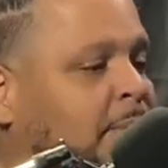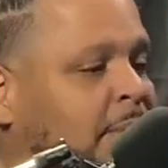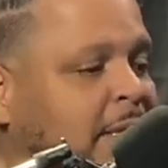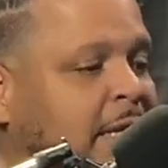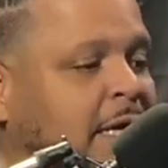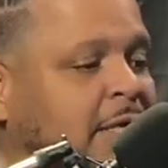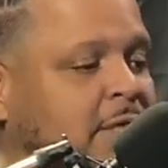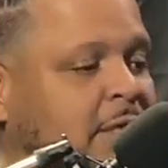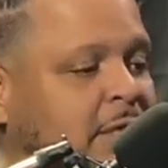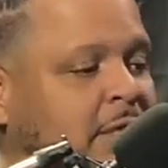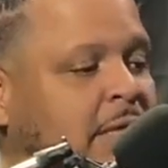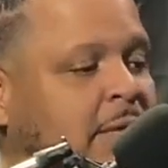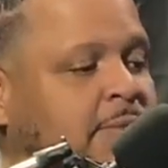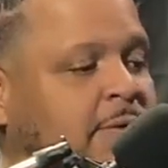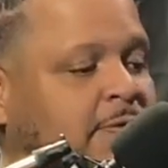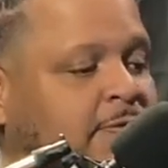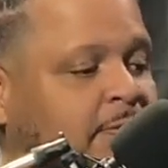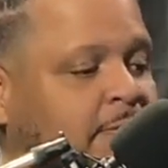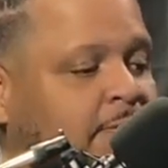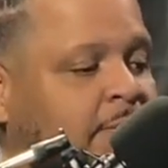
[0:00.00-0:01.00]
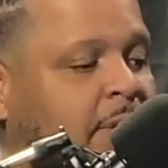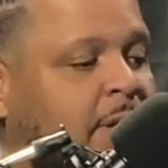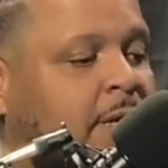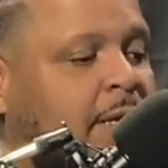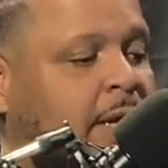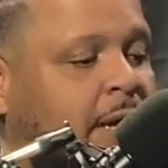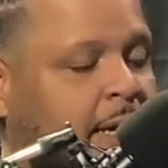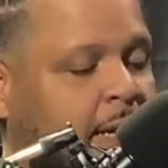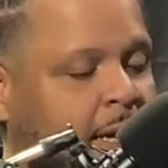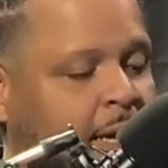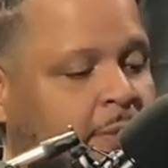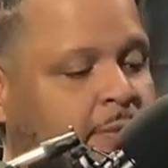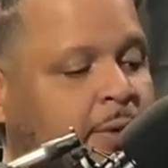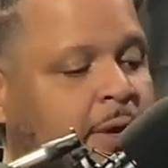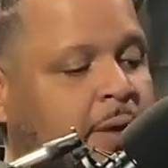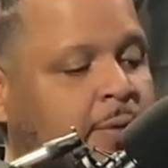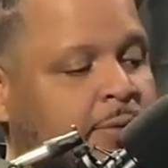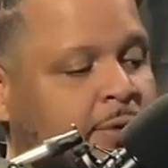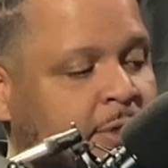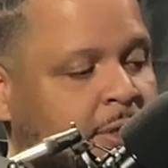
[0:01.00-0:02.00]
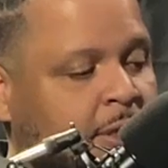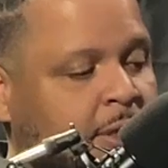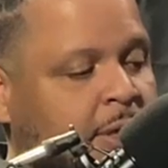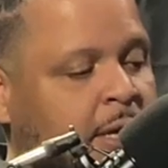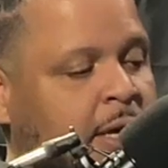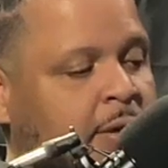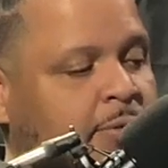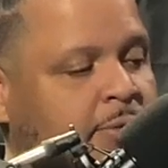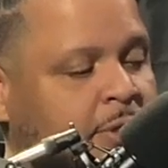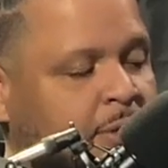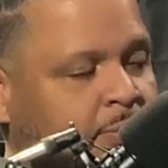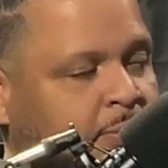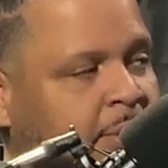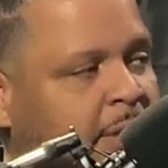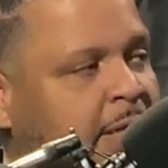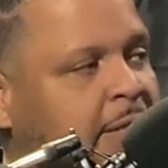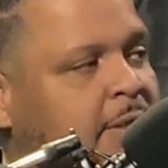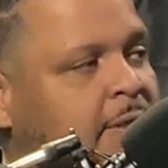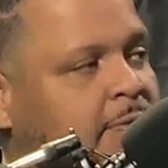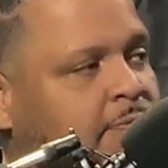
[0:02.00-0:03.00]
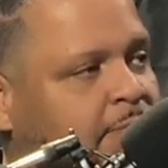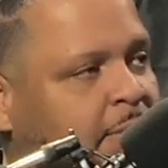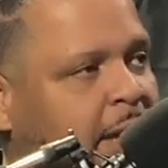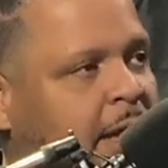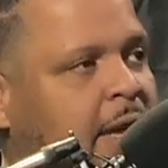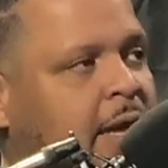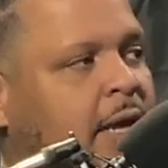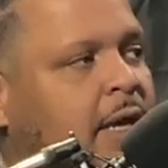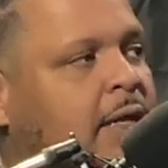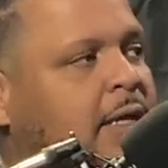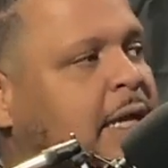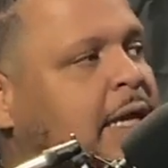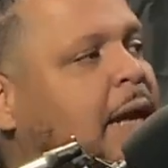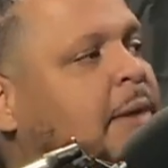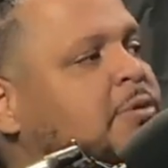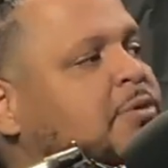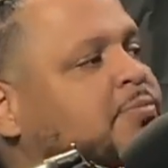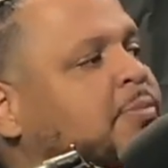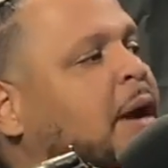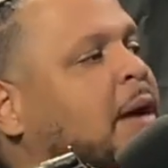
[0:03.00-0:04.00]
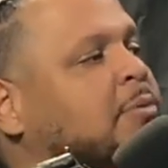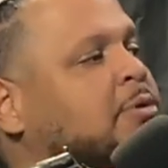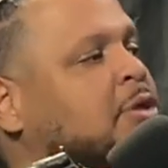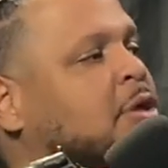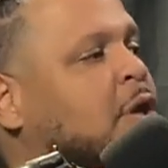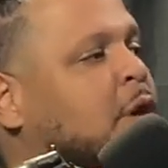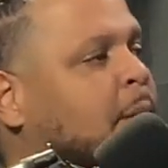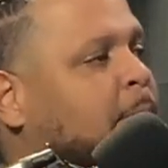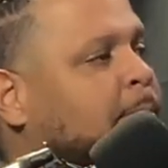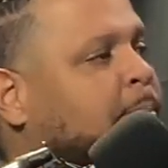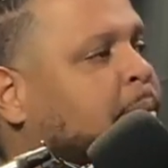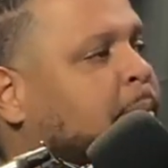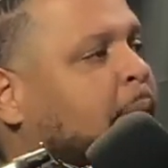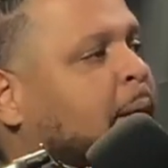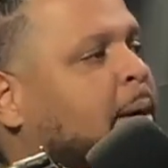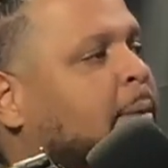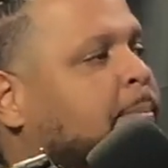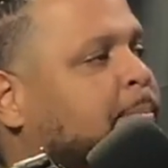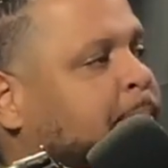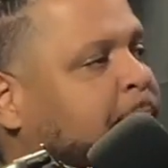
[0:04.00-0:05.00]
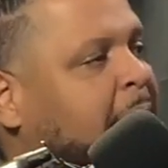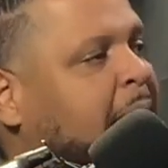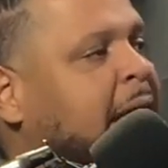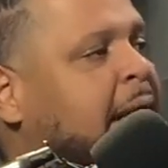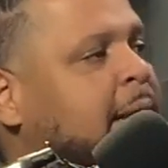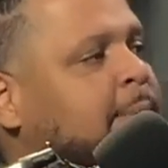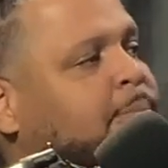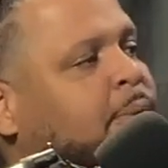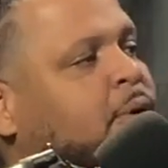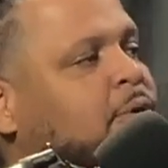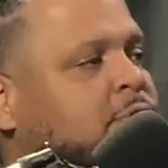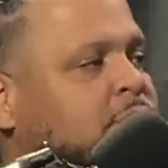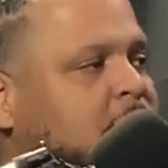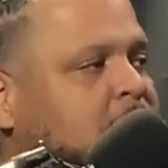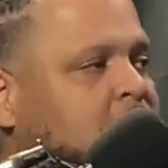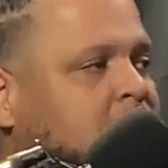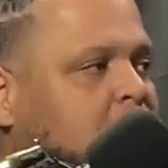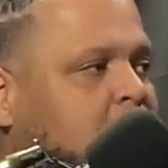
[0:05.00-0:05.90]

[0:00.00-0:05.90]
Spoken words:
But that's just something for me. Like it was a place of pain that I was pain purchasing.